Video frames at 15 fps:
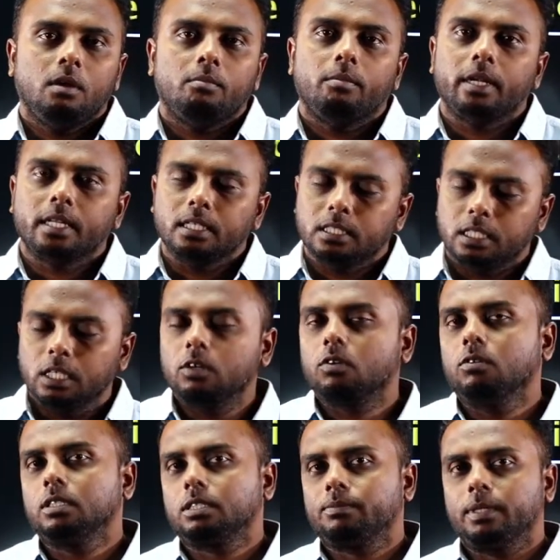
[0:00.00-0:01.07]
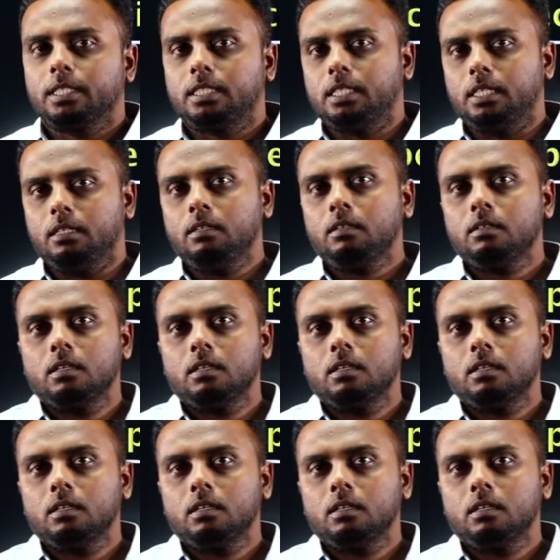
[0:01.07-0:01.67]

But in synchronous machine,